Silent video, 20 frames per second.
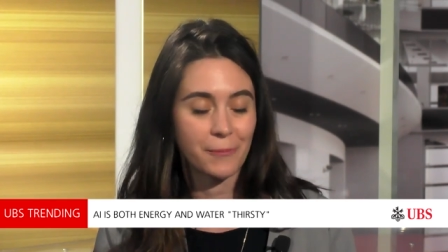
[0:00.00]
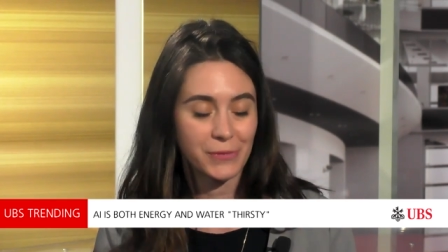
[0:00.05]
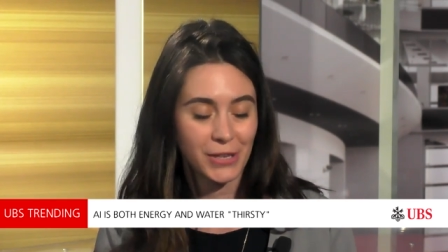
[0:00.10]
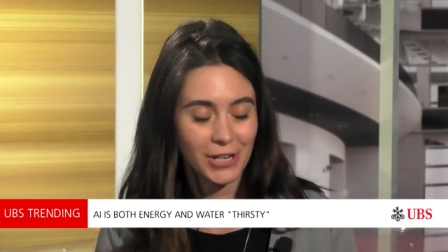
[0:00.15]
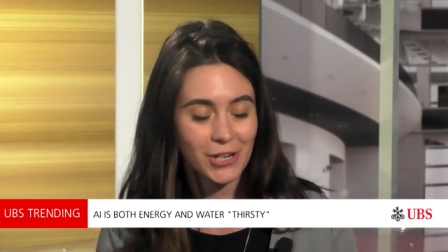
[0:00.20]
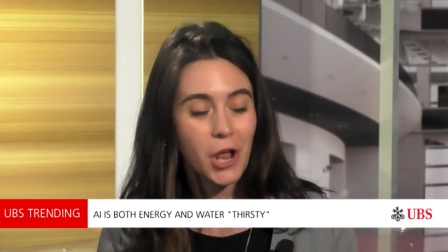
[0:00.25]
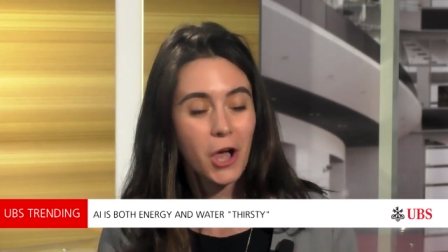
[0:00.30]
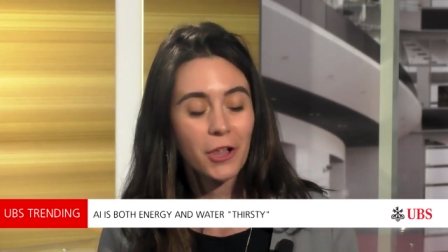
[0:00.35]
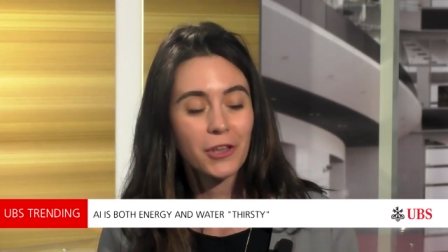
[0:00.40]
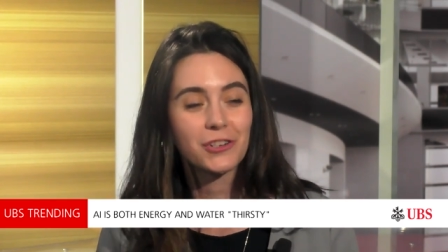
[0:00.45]

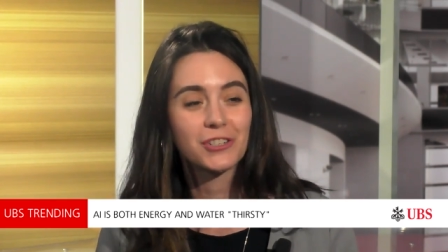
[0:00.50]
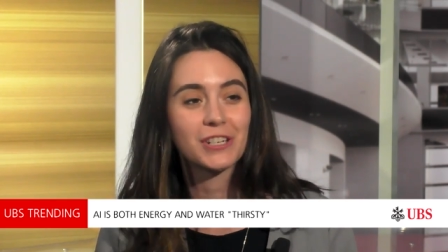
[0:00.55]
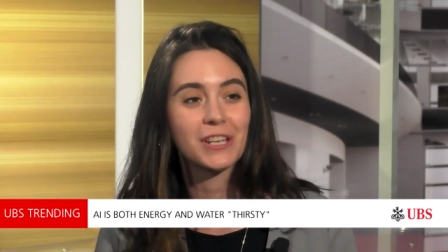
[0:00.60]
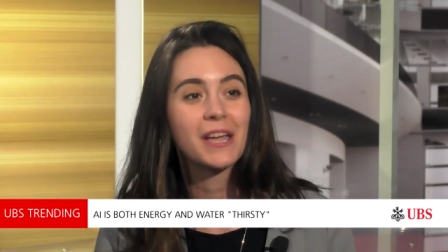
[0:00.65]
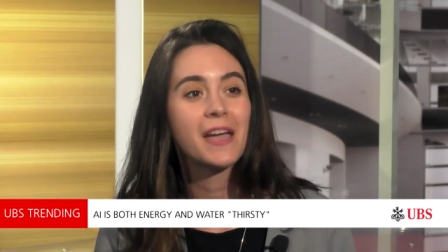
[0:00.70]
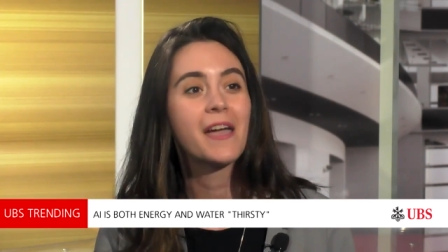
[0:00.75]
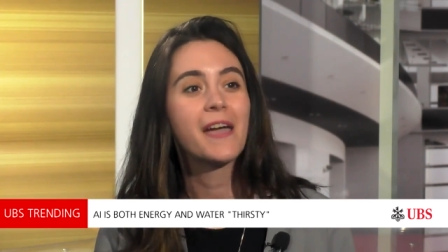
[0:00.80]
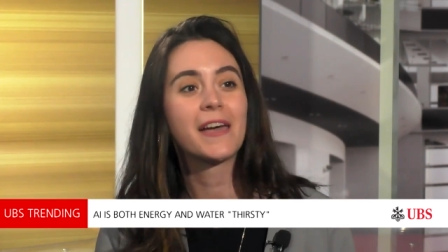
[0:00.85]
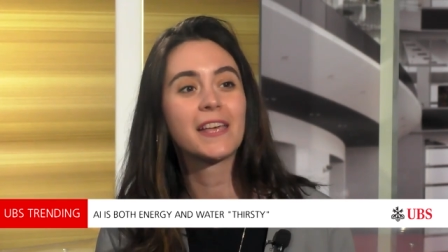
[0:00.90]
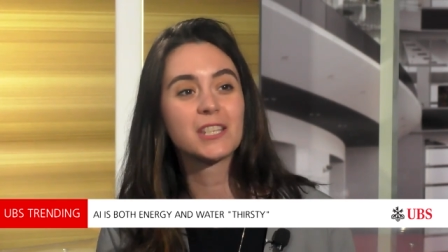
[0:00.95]
technology
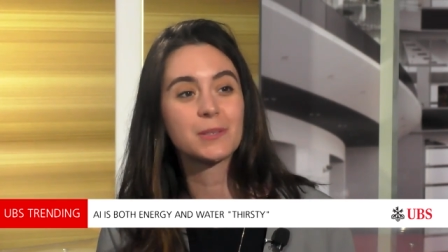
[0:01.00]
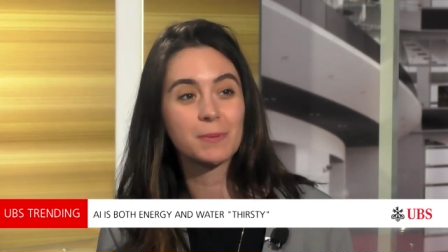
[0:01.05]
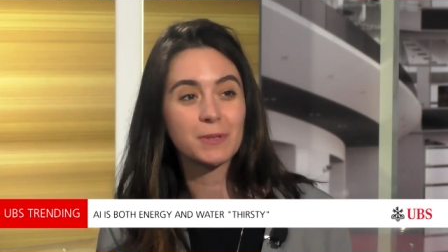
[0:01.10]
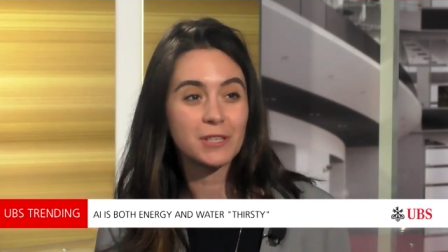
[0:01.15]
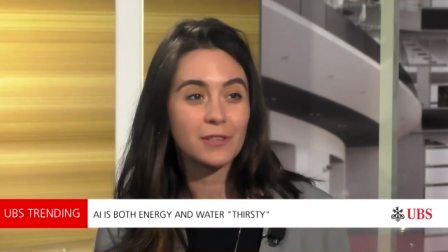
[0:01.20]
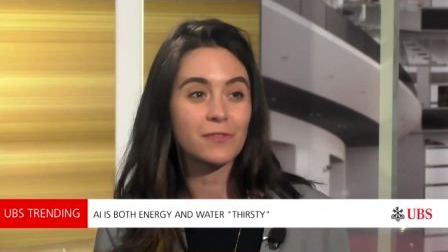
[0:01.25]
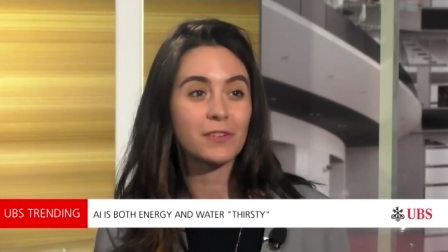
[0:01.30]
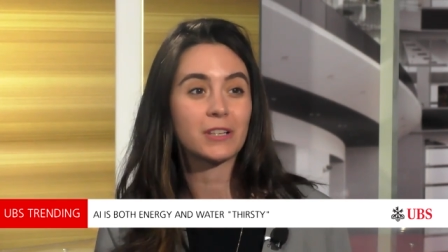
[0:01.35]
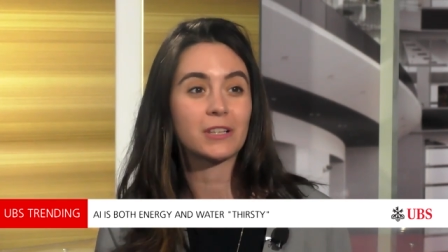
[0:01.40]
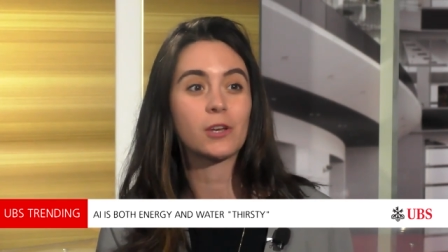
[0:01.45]
and
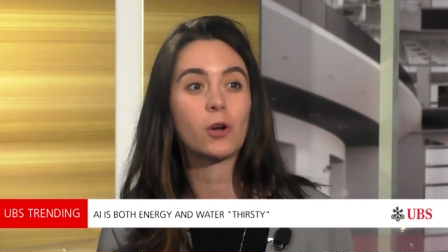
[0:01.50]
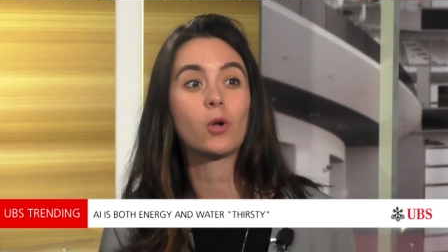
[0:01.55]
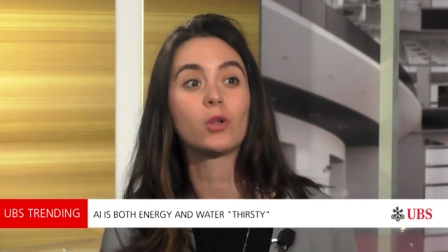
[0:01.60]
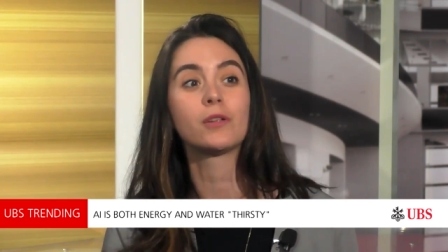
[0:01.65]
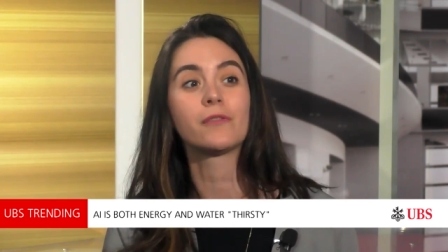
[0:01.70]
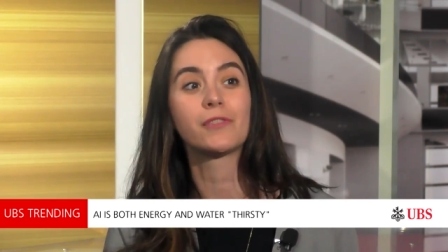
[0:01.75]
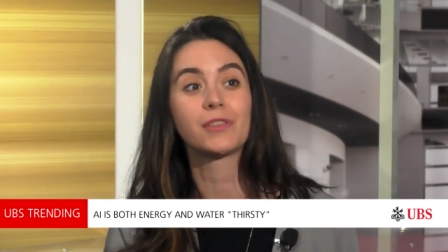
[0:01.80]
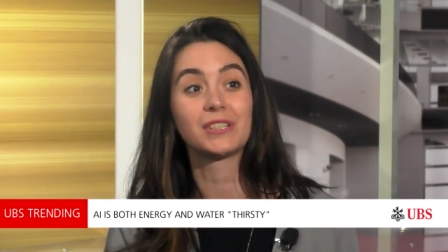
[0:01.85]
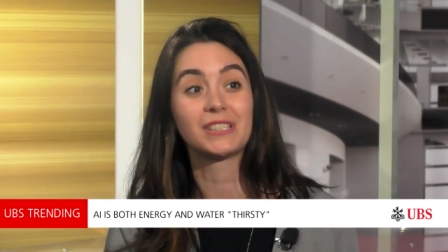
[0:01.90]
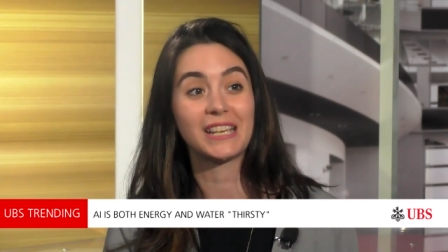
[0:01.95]
specifically all
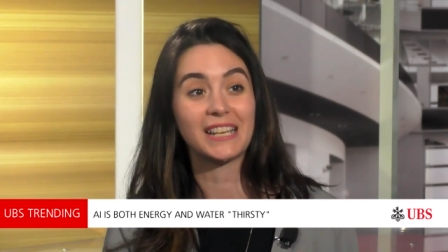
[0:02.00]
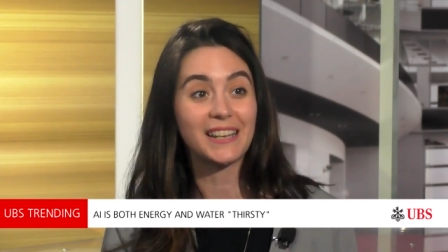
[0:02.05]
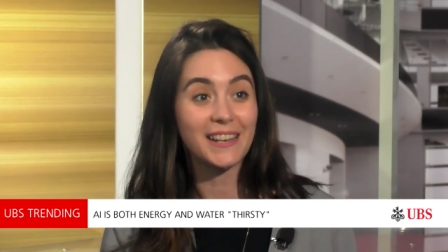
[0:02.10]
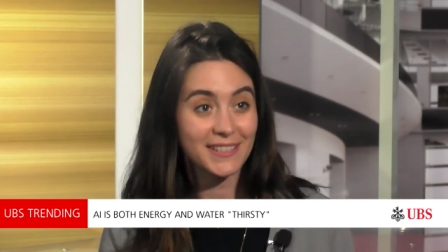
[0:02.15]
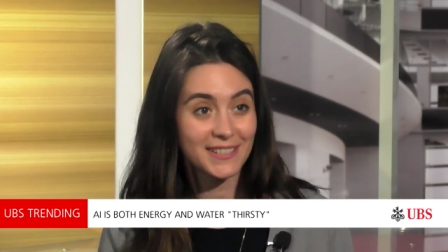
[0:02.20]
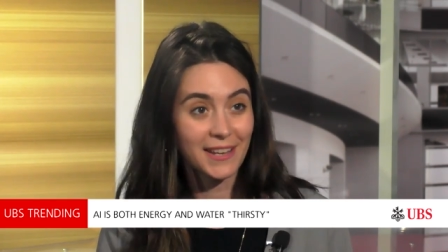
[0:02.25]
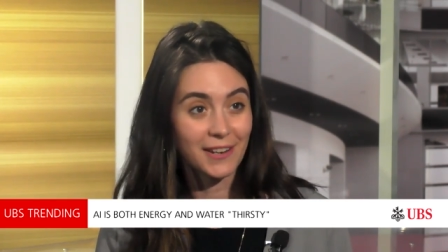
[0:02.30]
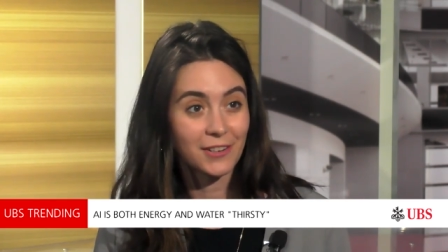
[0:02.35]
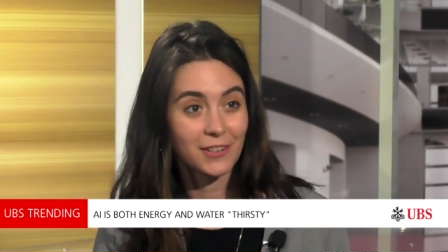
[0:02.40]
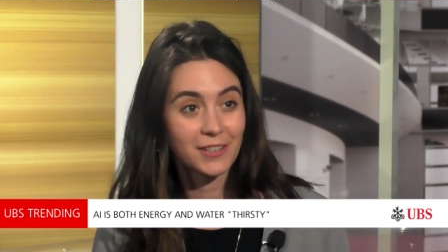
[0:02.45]
of the data
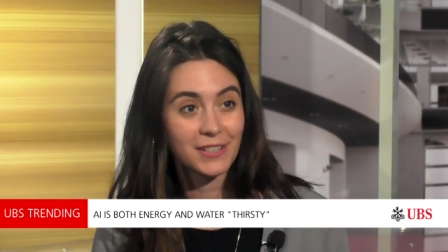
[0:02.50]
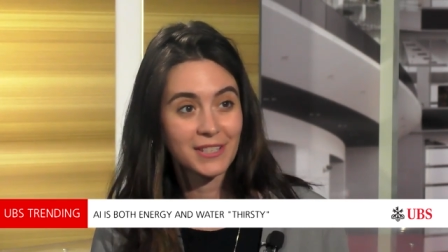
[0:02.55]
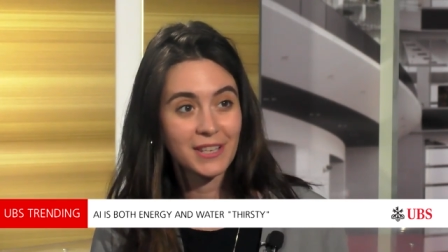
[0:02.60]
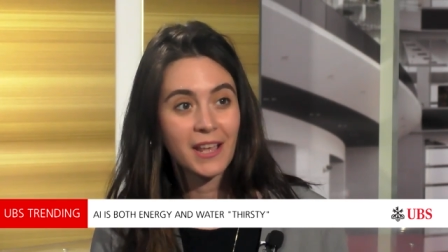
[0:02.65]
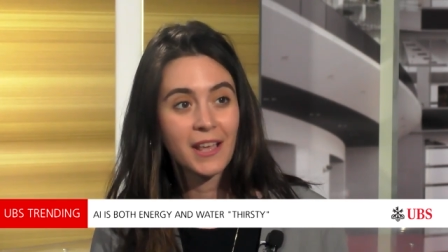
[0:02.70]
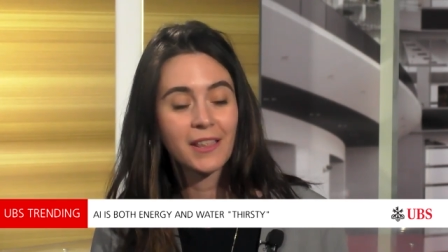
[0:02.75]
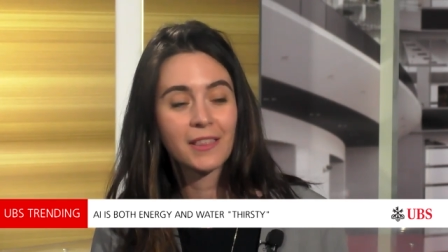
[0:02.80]
centers